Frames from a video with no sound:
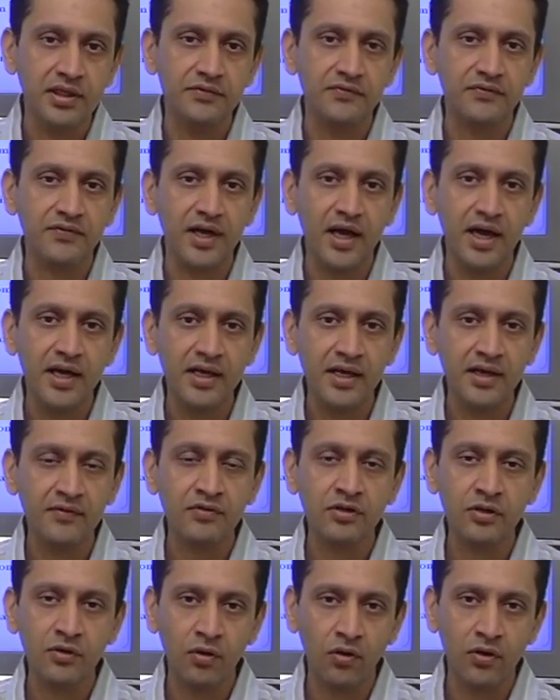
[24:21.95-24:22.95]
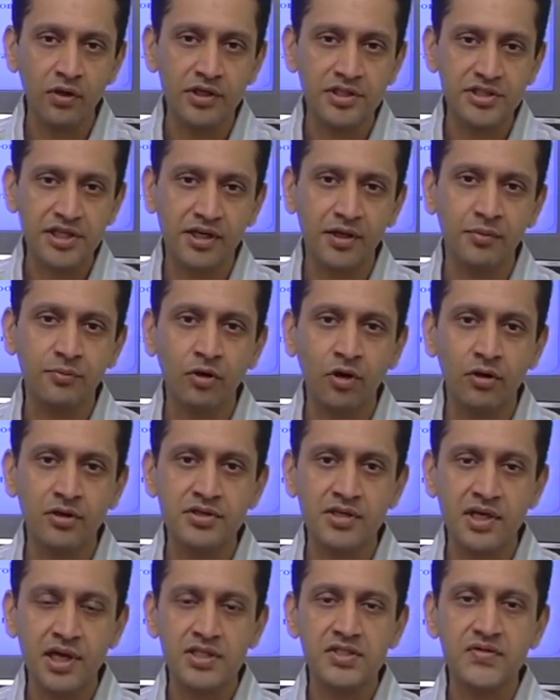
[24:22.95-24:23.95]
If I have the knowledge and I'm
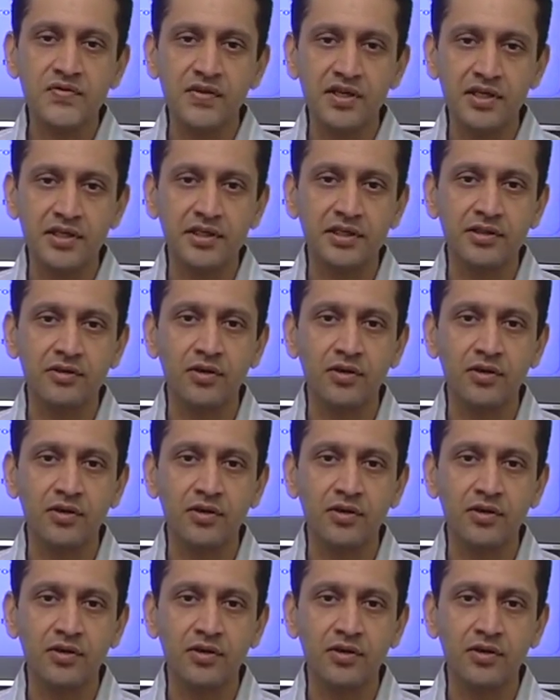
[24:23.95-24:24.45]
not transferring